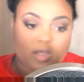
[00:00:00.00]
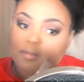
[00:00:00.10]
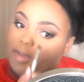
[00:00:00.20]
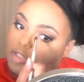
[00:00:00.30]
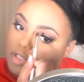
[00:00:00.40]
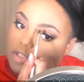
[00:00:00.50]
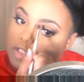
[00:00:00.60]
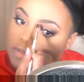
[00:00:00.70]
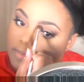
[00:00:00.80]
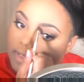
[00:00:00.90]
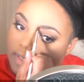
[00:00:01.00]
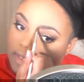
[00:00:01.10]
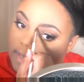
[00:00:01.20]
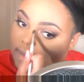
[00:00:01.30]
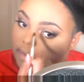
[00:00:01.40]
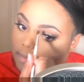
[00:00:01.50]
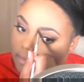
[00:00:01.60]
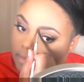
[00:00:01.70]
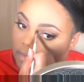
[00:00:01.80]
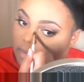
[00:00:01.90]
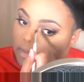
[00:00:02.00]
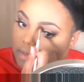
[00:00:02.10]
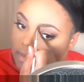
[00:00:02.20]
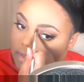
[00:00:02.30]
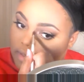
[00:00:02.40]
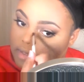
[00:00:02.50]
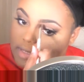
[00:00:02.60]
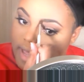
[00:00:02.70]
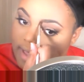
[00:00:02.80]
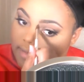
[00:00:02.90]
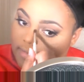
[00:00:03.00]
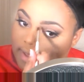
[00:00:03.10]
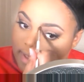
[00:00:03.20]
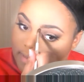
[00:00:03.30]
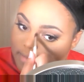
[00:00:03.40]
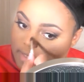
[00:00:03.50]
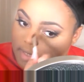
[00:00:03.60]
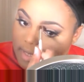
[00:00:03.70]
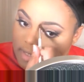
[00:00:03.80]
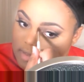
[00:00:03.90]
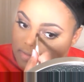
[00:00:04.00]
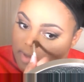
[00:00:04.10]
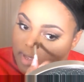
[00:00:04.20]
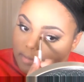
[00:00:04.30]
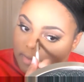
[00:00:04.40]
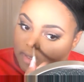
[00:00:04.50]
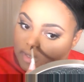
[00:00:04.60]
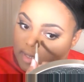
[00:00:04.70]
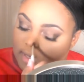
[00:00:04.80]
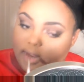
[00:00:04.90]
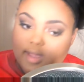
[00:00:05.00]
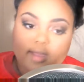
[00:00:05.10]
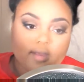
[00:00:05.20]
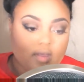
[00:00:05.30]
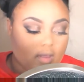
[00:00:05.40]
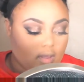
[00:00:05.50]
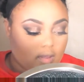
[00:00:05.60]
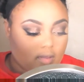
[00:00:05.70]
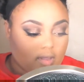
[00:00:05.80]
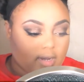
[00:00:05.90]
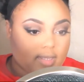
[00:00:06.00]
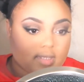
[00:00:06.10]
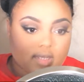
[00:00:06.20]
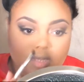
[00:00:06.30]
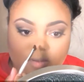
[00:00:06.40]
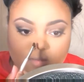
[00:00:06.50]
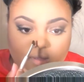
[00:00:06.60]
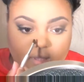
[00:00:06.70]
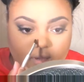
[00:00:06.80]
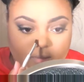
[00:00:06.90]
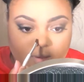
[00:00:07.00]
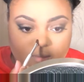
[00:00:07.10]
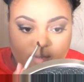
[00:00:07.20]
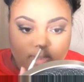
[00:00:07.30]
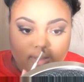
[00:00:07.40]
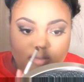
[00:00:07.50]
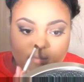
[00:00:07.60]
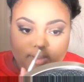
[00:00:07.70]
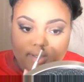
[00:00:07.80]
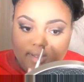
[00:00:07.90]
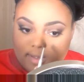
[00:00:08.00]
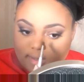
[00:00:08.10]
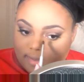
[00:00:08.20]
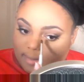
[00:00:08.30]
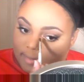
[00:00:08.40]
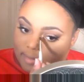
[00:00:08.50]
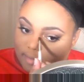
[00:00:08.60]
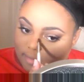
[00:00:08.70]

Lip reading: And make sure you just blend it out good, because I've had mistakes of not blending it out. Then I see it on camera and I'm like, oh my god.